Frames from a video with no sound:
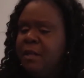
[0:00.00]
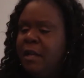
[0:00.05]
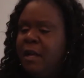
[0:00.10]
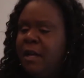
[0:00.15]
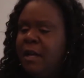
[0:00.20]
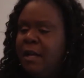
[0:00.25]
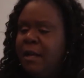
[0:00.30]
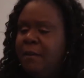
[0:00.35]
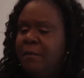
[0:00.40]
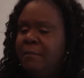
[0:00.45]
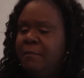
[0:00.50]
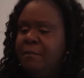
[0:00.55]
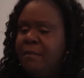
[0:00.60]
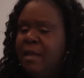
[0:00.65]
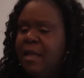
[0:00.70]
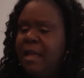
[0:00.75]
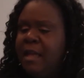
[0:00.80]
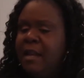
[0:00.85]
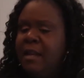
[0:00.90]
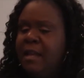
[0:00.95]

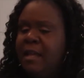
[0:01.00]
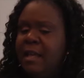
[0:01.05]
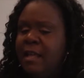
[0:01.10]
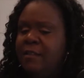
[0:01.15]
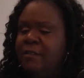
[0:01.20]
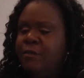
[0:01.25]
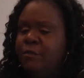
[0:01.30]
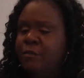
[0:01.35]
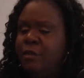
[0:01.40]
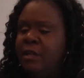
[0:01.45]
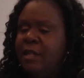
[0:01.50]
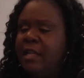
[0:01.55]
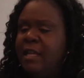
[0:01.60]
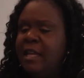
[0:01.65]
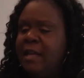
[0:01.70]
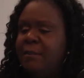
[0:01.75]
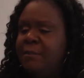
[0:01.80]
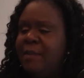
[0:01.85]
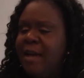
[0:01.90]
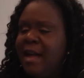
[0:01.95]
And it's really
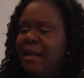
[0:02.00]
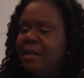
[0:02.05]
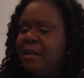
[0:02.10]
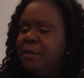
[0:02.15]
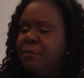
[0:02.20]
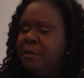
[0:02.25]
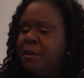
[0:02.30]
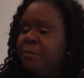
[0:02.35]
impacting,